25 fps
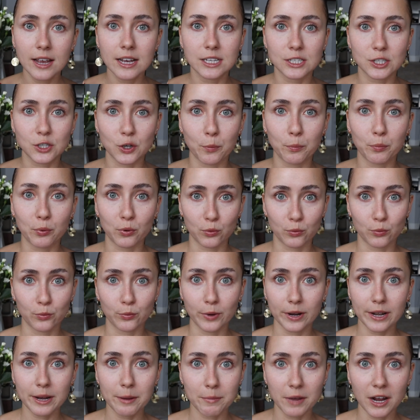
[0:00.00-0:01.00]
so
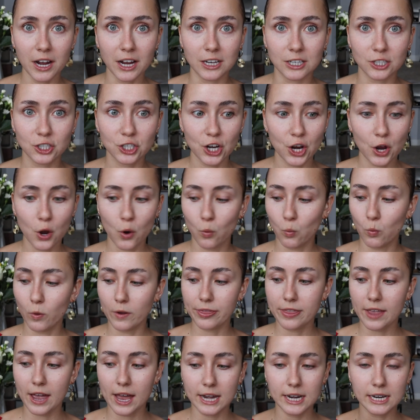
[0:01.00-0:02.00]
pretty much
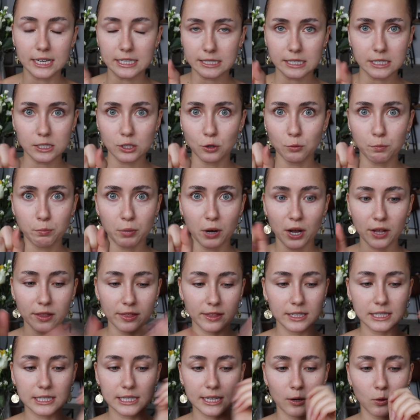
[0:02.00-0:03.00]
what that is, is you
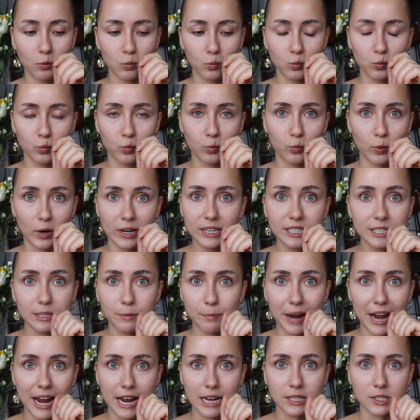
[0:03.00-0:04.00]
put these like
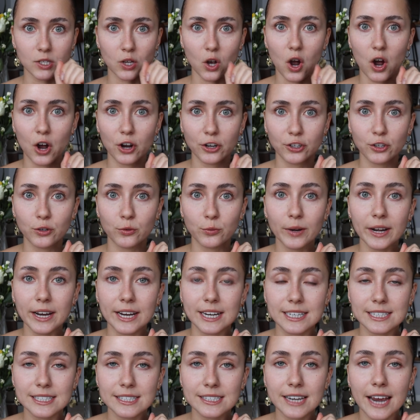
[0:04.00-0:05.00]
wristbands on your
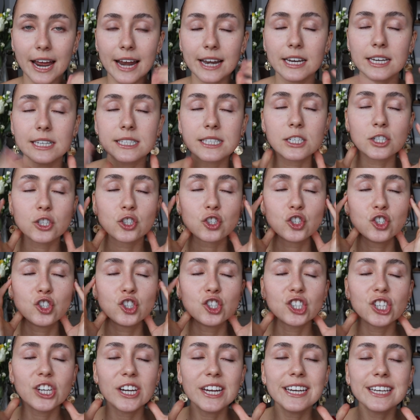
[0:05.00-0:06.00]
wrist, and it's
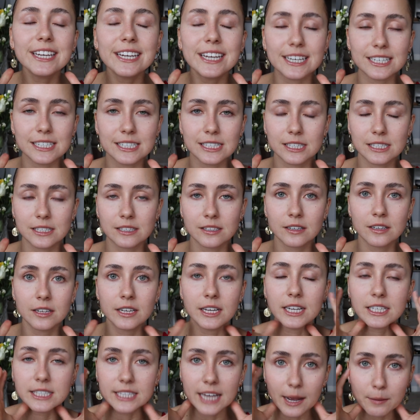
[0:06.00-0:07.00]
genius.
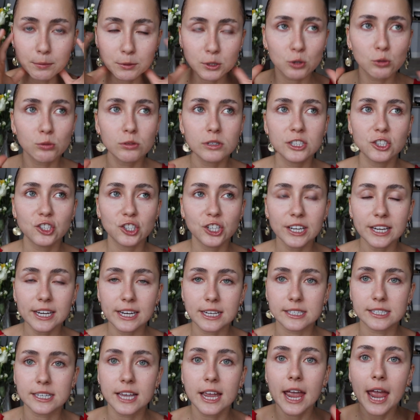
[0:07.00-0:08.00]
It's absolutely
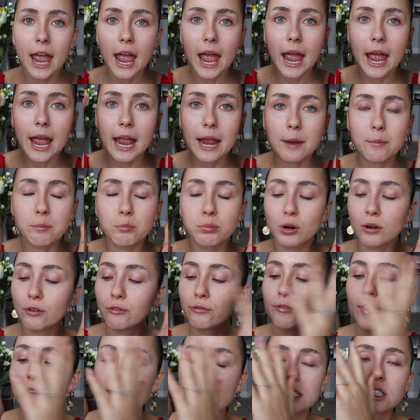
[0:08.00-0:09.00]
genius. It
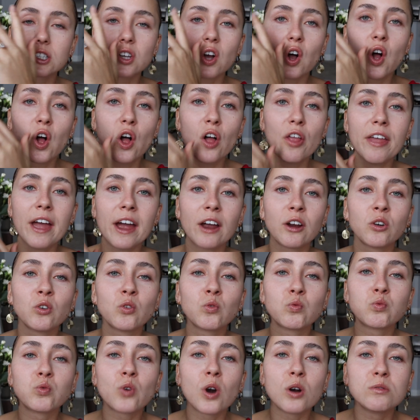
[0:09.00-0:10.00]
prevents all that
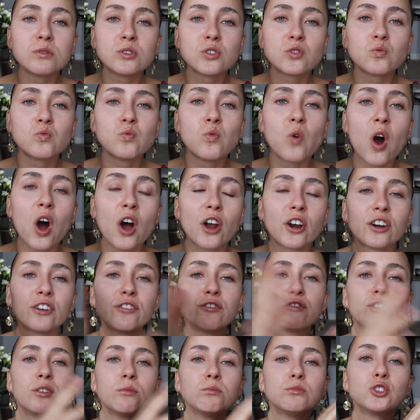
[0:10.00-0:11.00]
gross water
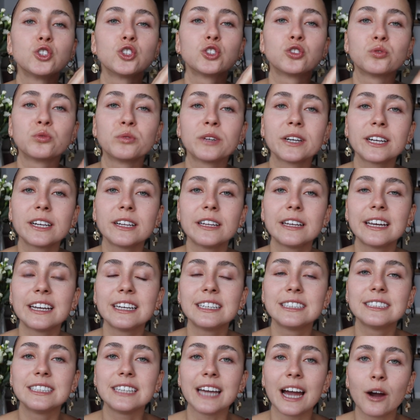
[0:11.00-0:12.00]
from
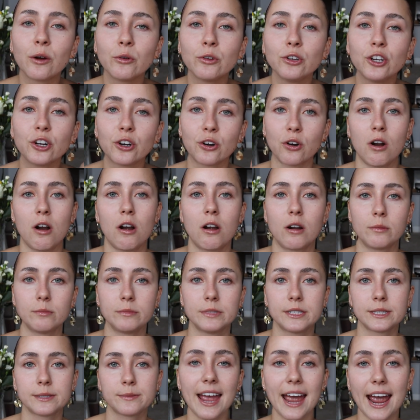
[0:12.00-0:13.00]
trickling down your
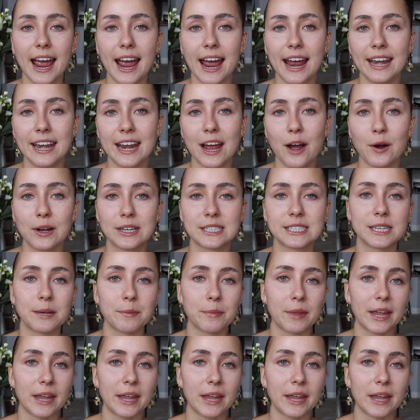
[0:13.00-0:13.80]
arms. And now as some